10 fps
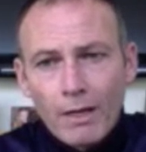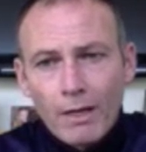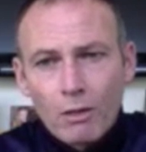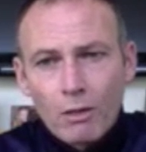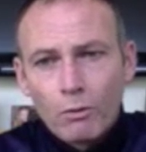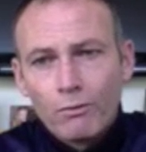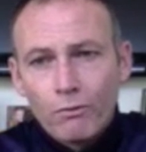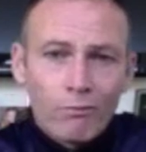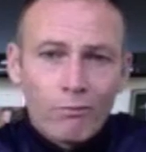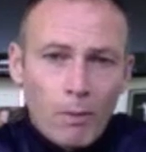
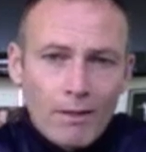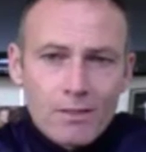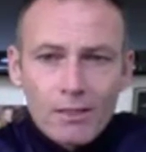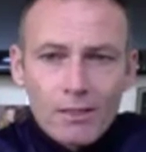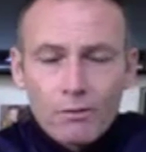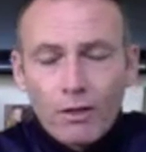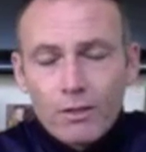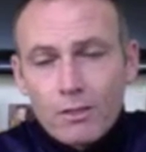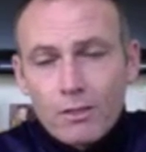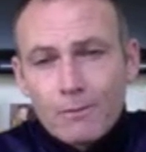matchup if Penn State
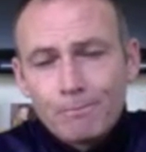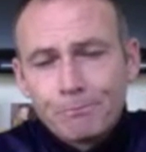advances.